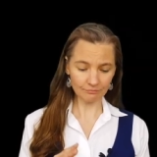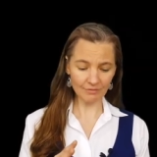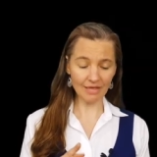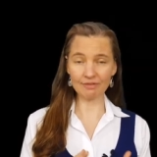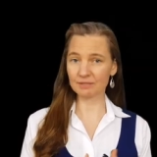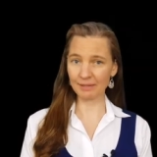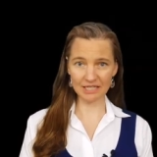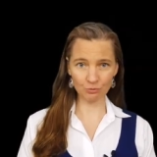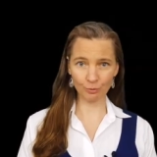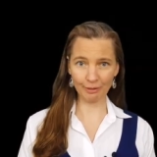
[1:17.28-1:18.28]
and the
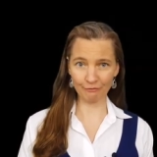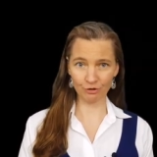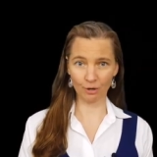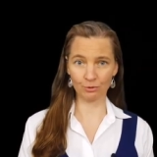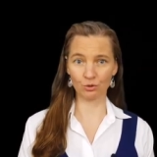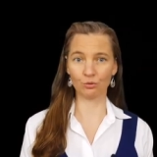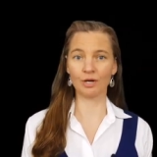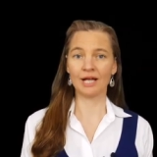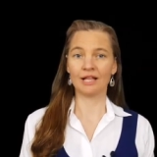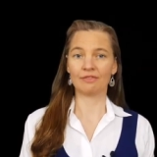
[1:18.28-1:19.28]
speakers will be phenomenal.
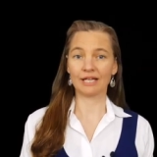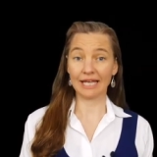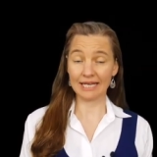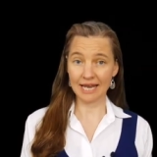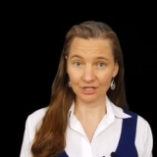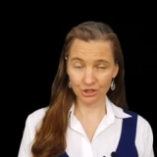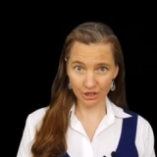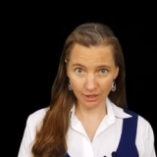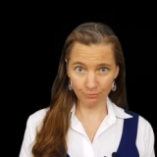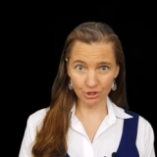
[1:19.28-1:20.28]
The connection and
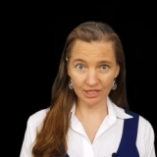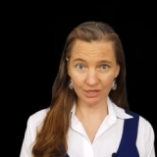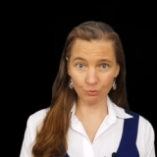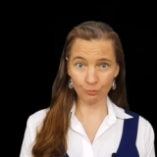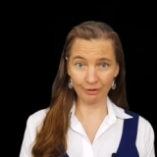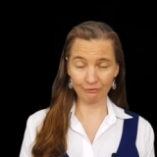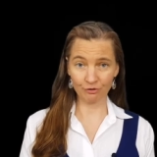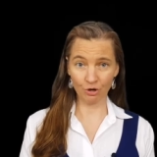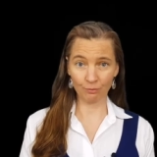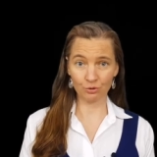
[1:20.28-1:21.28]
community will be
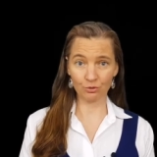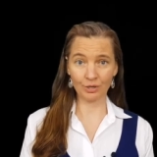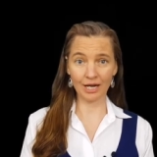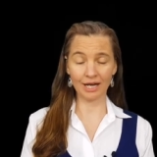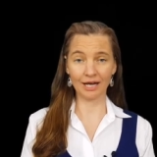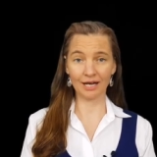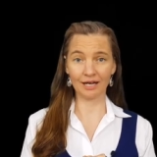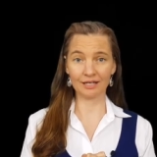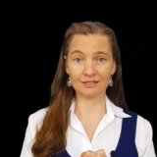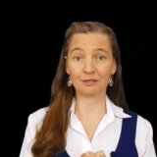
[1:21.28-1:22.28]
phenomenal.
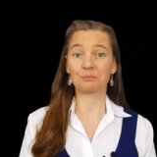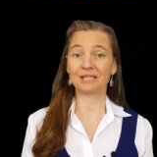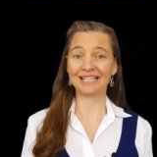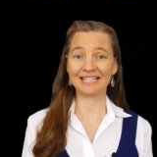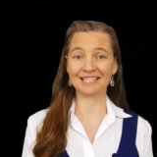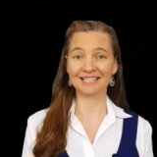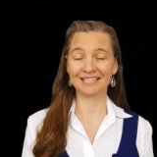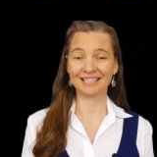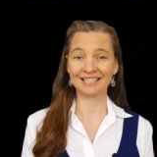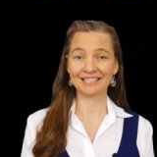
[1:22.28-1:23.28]
So please
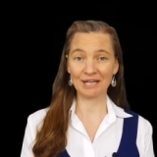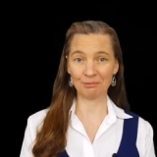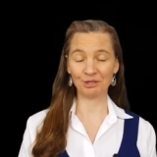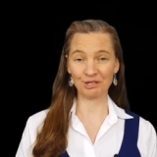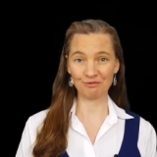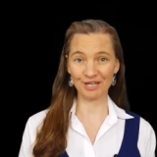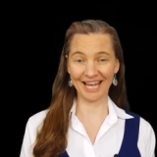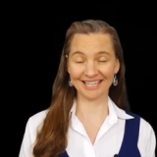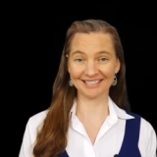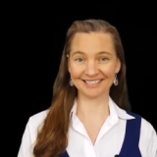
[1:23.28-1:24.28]
come along if you
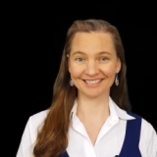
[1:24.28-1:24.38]
can.